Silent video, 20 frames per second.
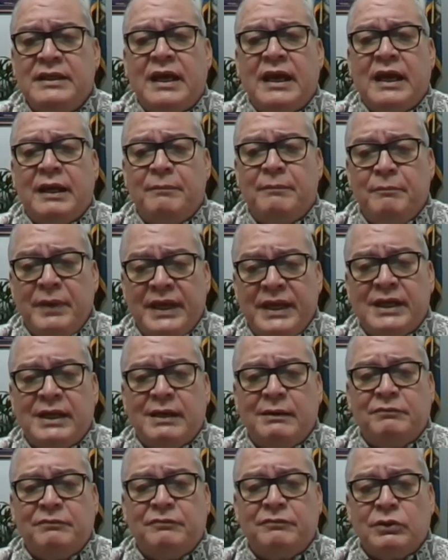and make
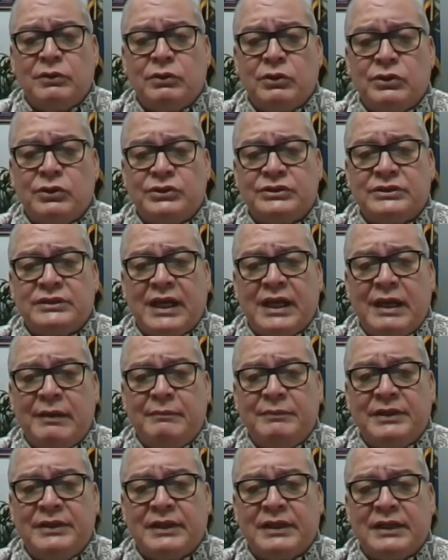up for lost time
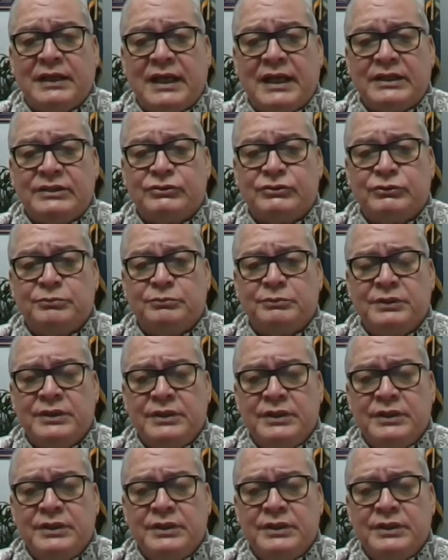in the classroom.